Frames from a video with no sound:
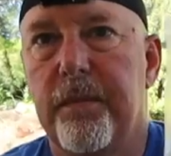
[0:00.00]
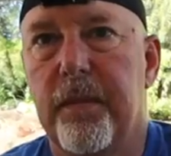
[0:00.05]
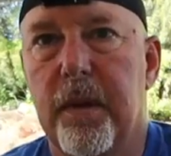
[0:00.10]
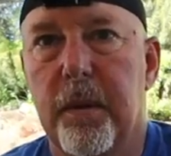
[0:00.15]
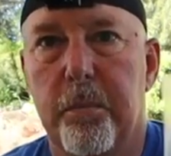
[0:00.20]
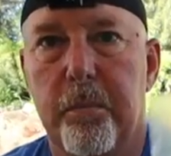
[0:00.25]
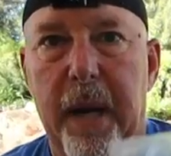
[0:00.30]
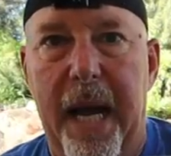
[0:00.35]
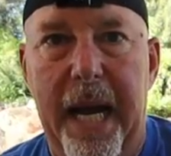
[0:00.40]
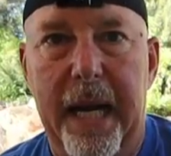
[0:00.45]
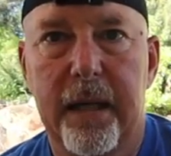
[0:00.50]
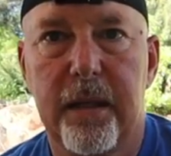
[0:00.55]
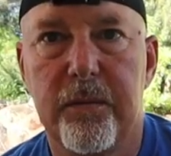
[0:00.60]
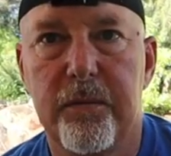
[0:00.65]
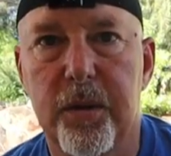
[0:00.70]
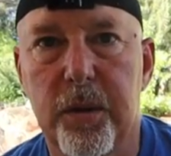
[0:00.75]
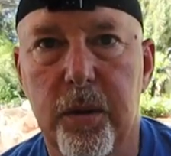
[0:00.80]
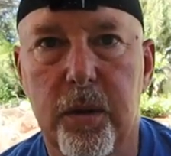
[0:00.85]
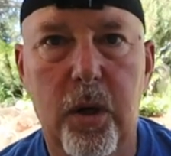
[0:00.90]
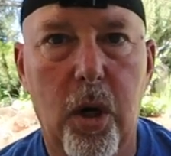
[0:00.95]
the back
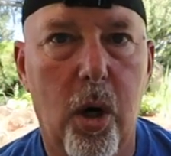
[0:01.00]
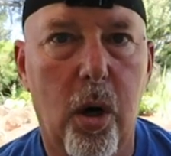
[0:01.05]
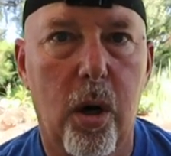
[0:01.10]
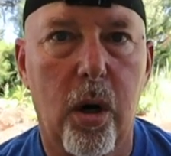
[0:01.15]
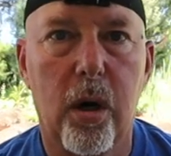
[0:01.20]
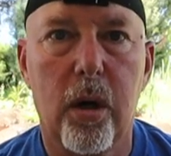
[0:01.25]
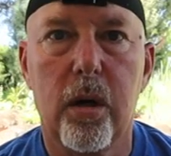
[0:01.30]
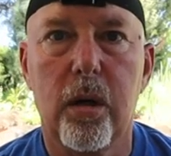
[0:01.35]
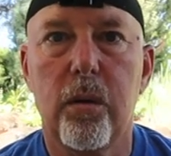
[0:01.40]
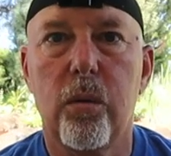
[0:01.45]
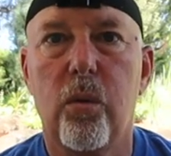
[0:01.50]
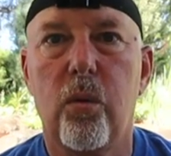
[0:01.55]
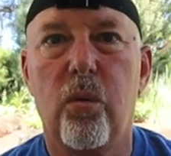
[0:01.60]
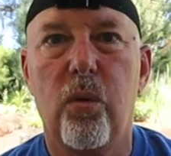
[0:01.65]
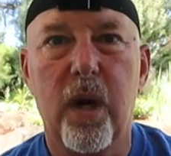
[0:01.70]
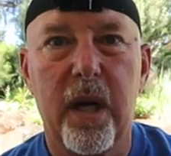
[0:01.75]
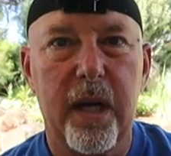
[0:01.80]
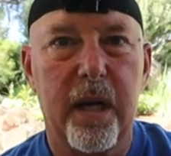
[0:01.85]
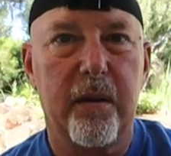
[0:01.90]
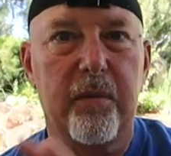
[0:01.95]
of your car
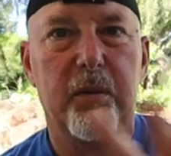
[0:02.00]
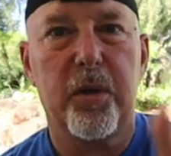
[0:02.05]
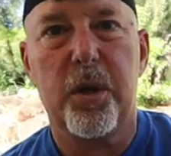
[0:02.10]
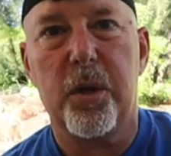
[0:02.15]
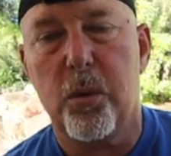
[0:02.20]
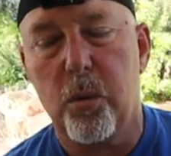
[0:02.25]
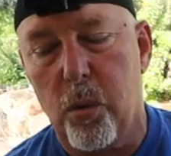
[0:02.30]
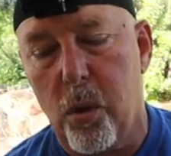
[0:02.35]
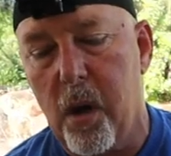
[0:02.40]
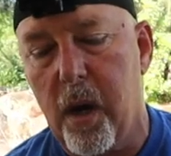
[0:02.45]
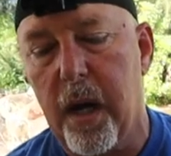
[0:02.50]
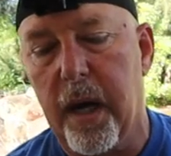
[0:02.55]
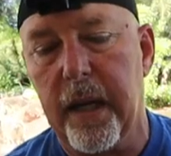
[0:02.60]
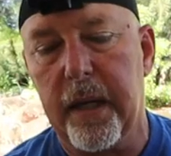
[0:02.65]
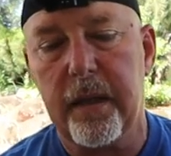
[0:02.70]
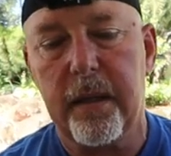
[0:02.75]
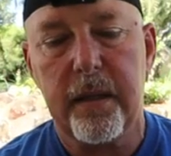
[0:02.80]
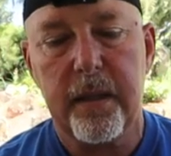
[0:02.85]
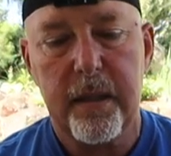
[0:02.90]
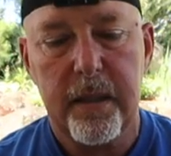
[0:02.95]
whatever you
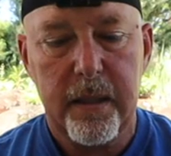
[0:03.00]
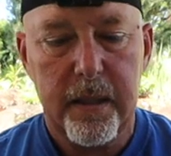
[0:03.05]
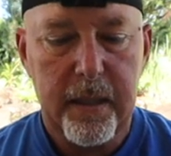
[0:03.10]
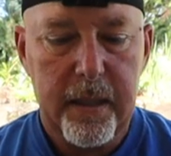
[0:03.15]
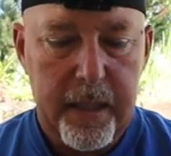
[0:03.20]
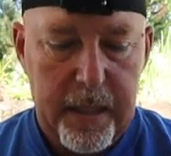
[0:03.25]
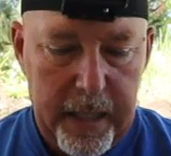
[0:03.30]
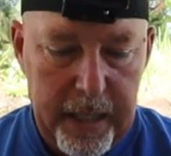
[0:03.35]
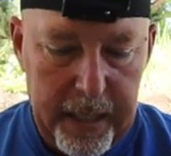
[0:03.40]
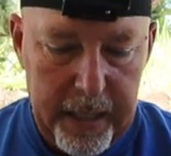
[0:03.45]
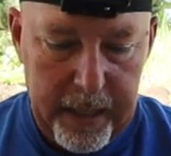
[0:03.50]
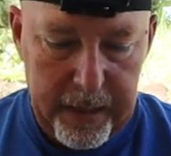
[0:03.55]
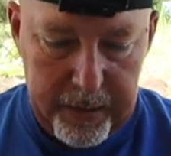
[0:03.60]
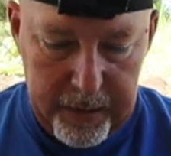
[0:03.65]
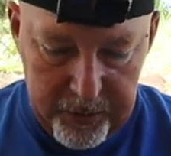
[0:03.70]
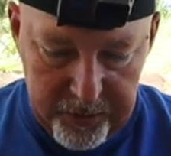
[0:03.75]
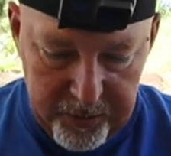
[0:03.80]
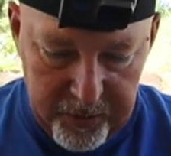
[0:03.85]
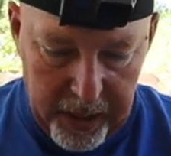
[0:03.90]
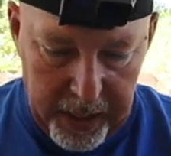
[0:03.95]
want and
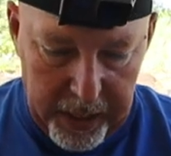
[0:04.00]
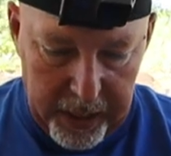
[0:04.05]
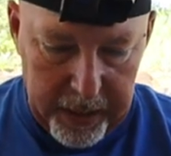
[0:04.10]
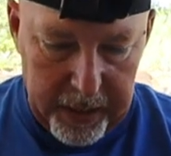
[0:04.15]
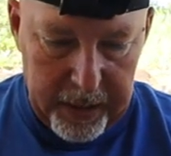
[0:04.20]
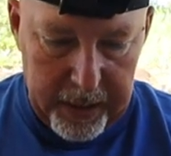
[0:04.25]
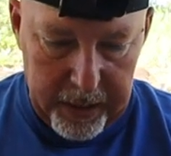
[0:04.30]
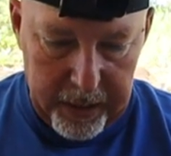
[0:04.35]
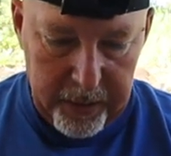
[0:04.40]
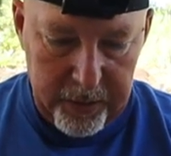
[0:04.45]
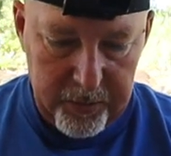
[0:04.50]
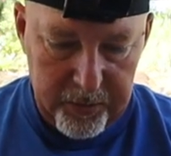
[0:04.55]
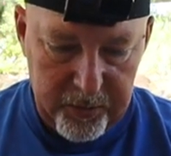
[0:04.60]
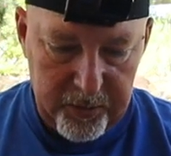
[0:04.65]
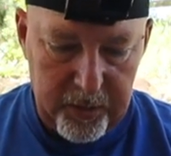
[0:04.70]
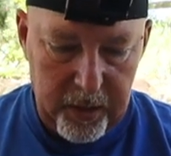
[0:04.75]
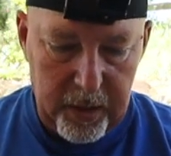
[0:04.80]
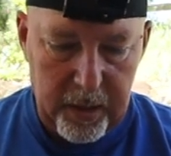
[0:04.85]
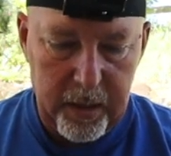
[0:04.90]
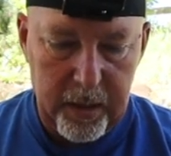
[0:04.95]
this thing
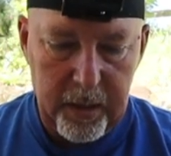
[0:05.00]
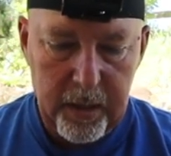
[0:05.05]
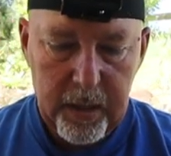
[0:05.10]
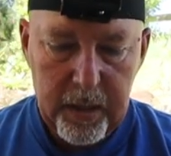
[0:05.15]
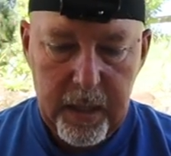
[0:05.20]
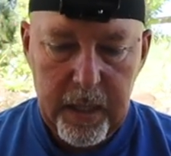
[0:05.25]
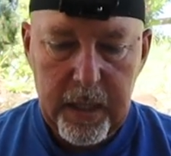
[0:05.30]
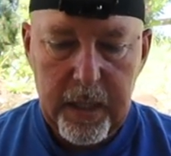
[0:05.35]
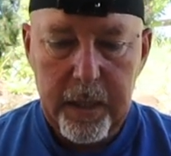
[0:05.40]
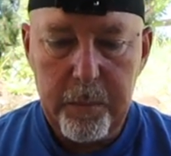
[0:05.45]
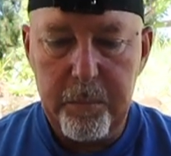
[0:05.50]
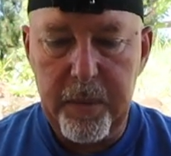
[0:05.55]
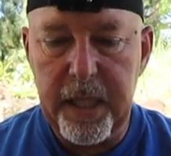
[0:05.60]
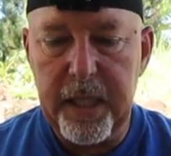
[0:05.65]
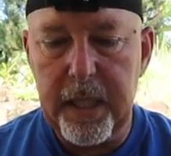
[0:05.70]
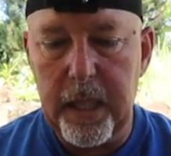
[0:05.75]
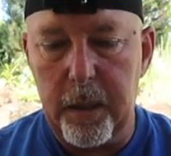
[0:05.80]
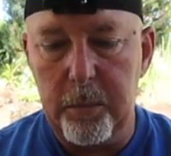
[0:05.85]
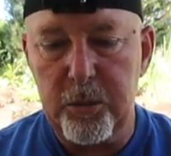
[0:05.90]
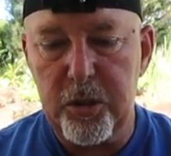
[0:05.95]
is uh,
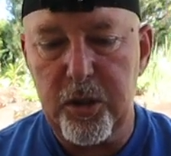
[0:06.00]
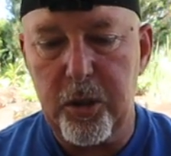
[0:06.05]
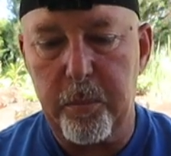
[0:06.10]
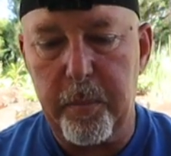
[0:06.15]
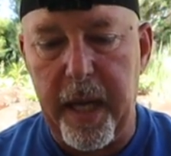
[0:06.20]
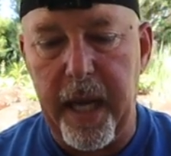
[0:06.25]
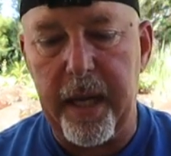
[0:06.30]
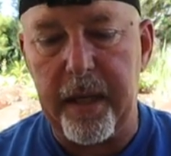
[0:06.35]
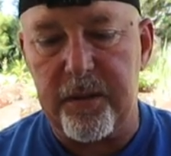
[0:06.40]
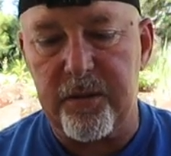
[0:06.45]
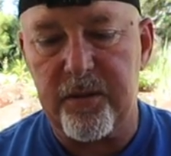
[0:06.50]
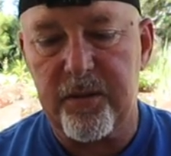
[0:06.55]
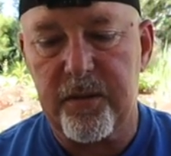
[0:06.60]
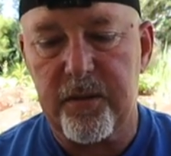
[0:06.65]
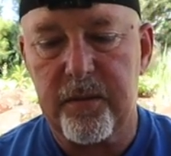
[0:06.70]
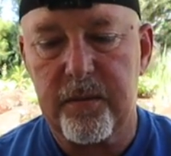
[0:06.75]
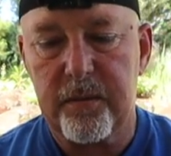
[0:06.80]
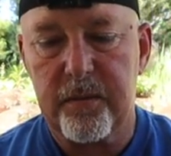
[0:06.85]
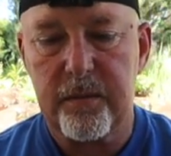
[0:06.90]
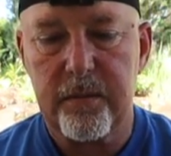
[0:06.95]
becomes your
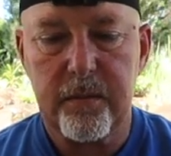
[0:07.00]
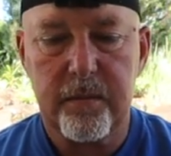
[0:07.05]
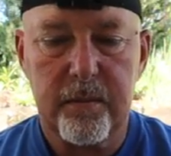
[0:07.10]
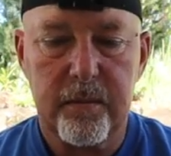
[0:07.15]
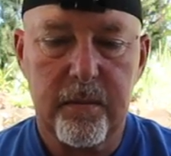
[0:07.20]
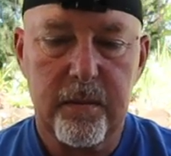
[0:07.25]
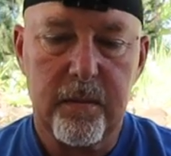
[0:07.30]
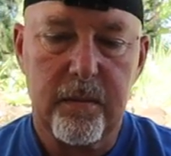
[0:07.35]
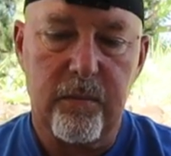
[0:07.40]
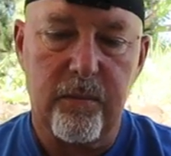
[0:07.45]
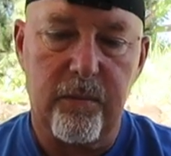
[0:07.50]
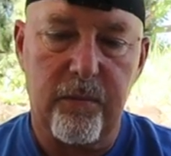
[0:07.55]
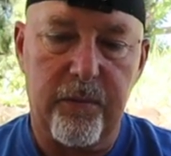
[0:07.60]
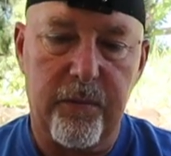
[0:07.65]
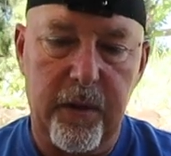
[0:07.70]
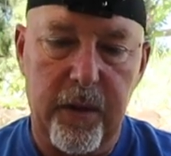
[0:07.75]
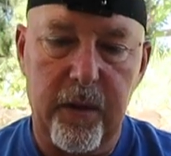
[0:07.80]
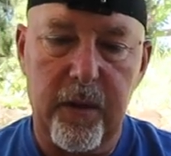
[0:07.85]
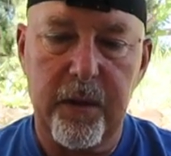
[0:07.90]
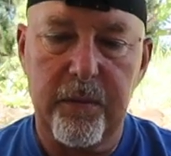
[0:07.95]
base
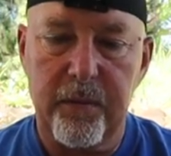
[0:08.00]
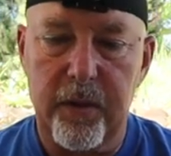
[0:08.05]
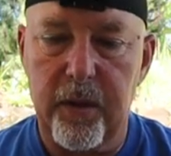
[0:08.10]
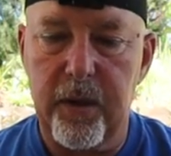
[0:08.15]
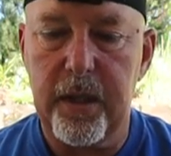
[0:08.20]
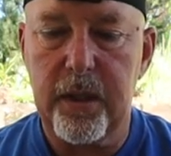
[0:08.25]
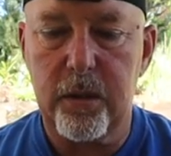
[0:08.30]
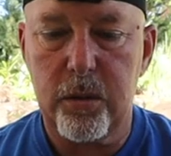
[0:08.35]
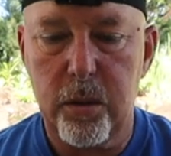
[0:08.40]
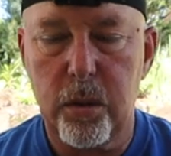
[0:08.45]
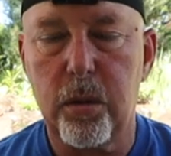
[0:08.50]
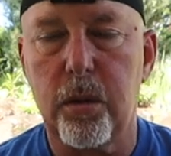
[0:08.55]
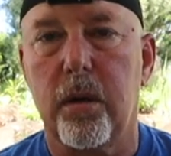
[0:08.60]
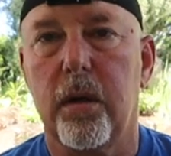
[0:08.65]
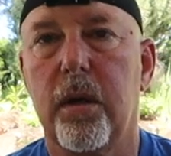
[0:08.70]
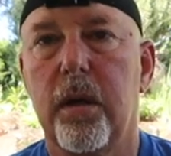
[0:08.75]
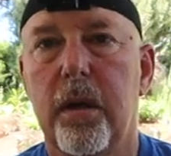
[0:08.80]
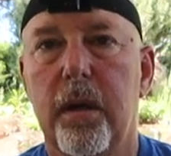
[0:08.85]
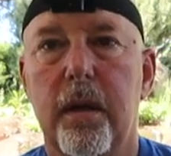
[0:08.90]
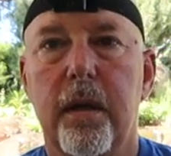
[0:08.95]
very very cool
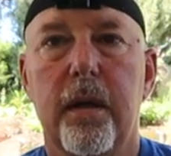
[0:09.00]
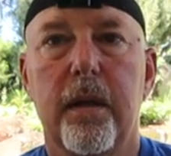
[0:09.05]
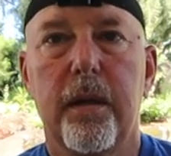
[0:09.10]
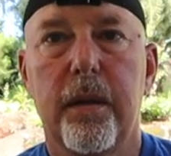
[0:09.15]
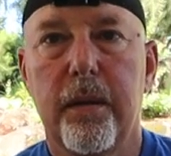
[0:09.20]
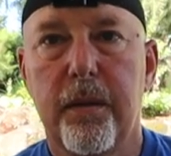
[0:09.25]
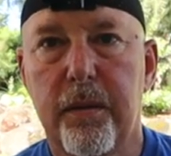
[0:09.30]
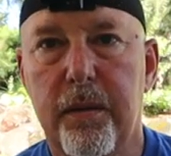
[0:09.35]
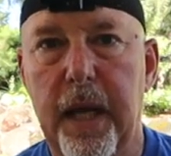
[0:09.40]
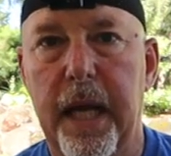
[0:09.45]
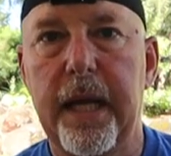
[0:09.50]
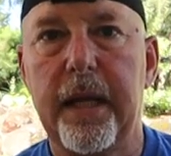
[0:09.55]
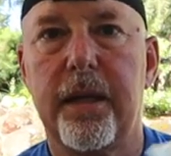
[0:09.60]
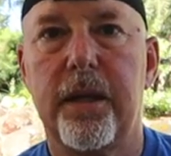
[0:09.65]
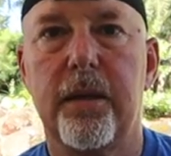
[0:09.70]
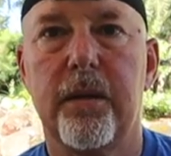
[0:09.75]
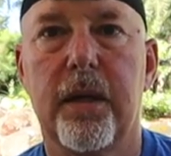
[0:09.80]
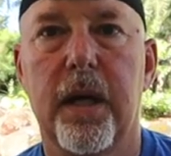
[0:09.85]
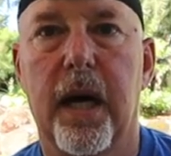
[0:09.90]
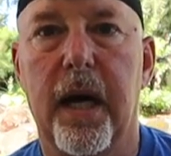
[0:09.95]

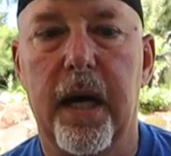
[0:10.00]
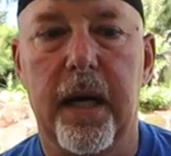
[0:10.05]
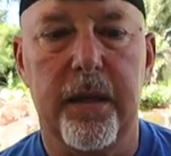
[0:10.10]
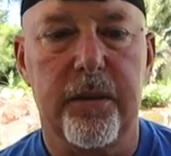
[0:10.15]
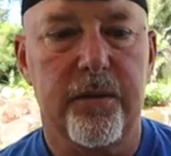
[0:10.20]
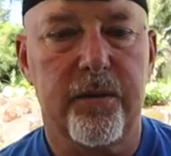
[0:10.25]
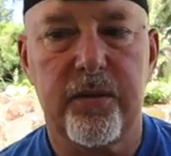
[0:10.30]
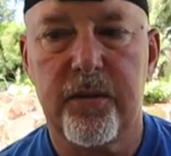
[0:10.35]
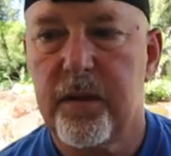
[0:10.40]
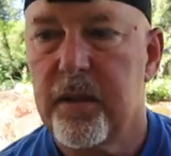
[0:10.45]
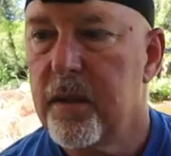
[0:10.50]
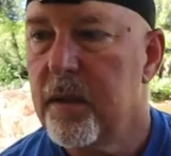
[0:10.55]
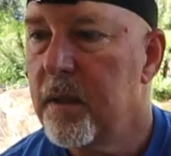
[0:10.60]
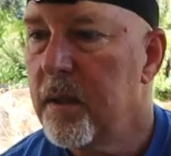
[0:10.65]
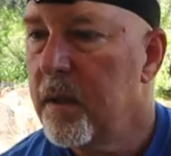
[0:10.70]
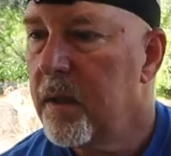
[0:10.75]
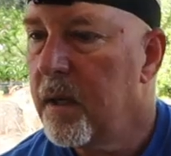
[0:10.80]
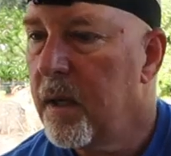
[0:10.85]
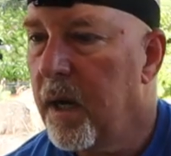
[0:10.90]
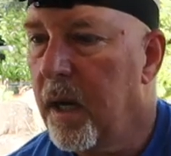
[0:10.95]
thank you guys.
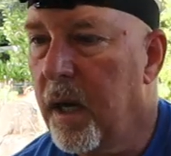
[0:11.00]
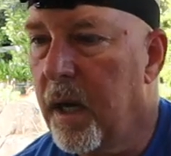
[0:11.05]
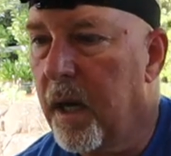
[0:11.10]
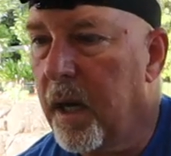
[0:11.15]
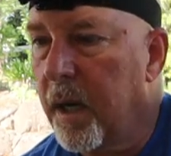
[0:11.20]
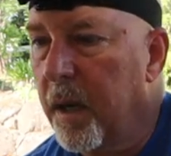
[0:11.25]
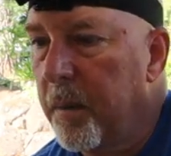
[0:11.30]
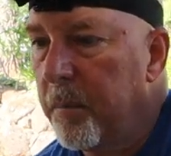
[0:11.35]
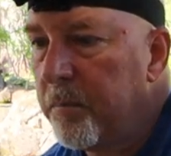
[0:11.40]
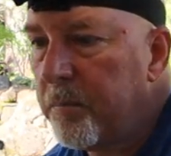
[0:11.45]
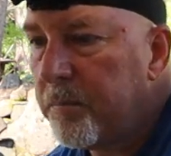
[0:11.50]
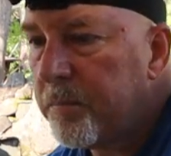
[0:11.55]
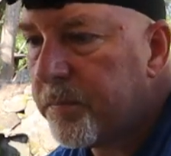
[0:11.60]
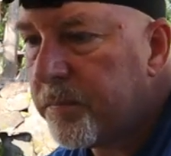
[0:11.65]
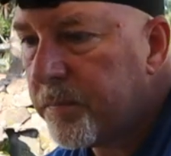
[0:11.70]
Um,